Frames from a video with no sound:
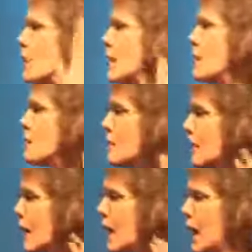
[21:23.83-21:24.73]

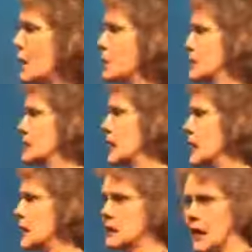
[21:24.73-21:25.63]
But I would
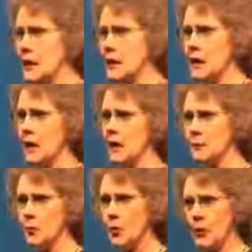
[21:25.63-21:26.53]
say
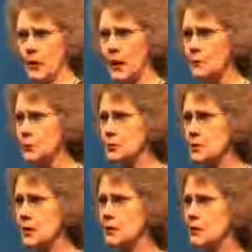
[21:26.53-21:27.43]
ninety-nine point nine
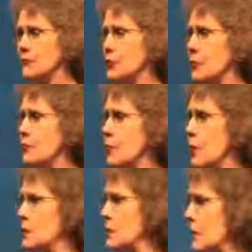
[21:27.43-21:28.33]
percent of the
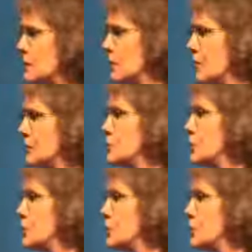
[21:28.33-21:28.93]
overweight people